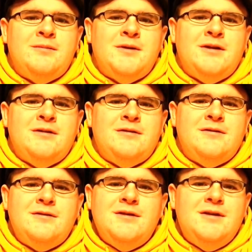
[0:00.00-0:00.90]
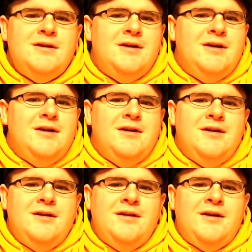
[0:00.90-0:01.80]
because
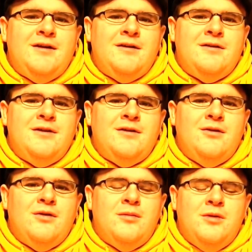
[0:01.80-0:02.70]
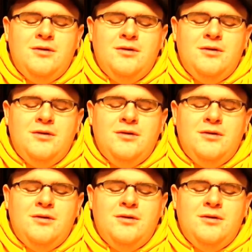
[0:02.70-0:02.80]
they're horrible.